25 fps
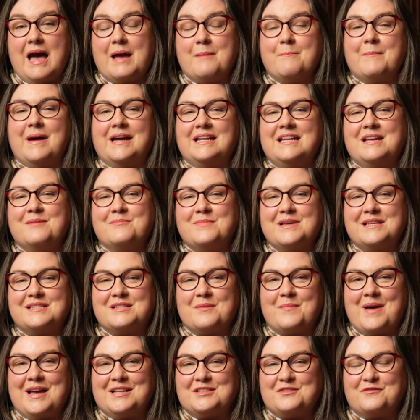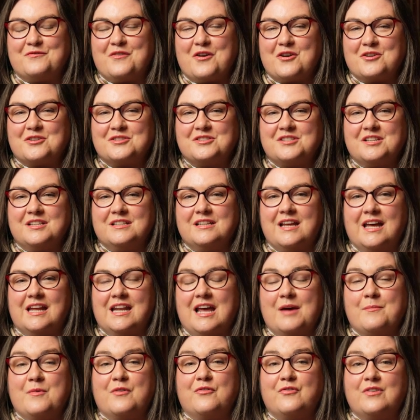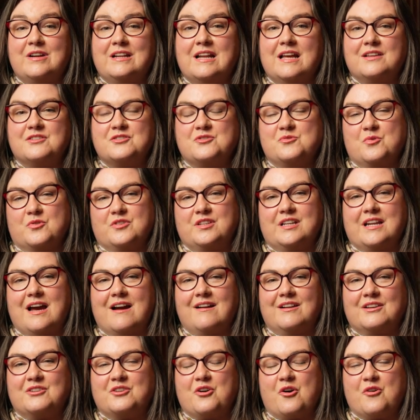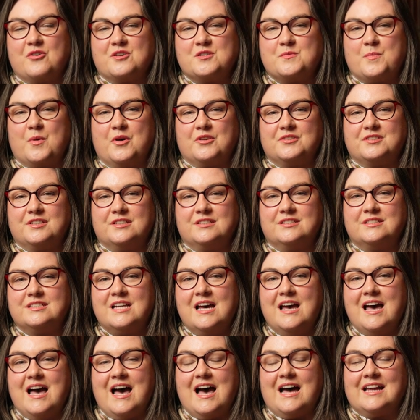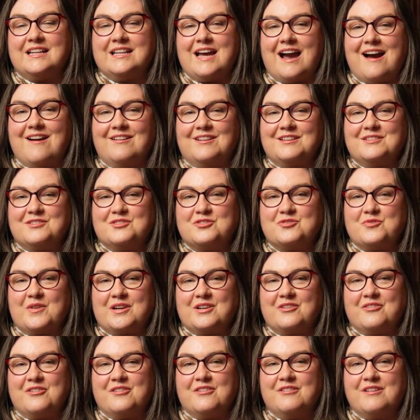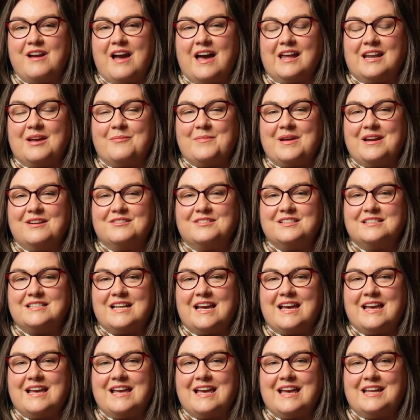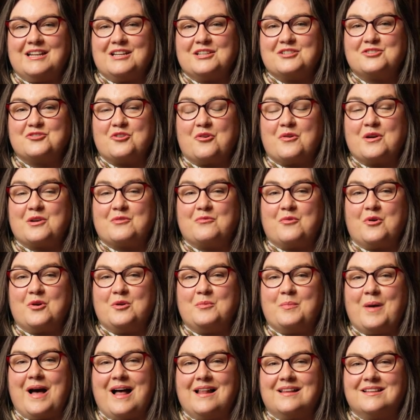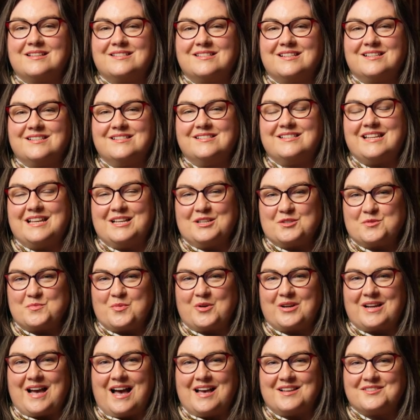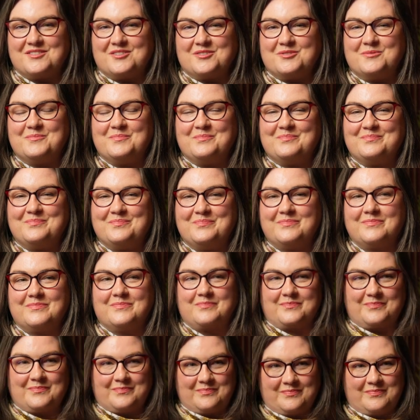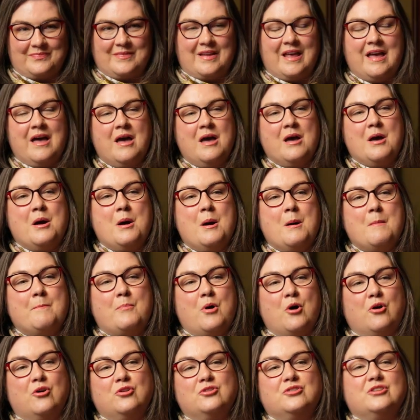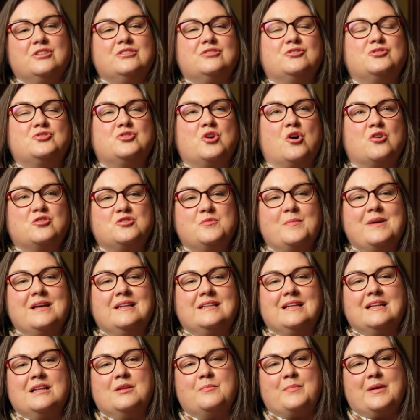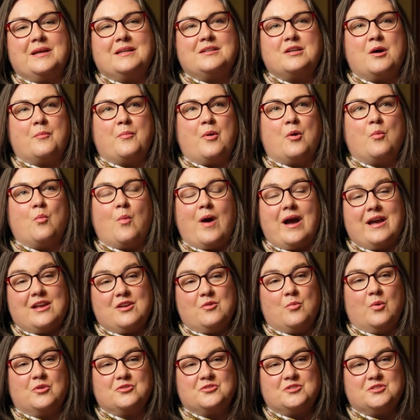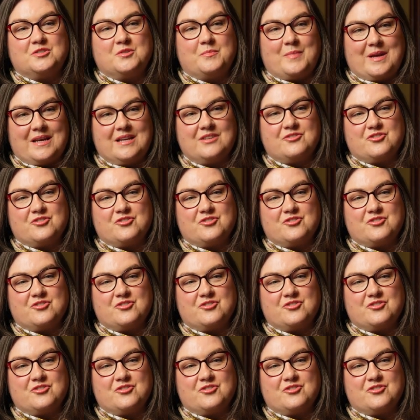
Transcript: My name is Amanda Ferguson, and I'm a freelance Northern Ireland correspondent and Ireland stringer, and I'm here today in historic Royal Palaces, Hillsborough Castle. Paul, talk to me a little bit about why you wanted to be a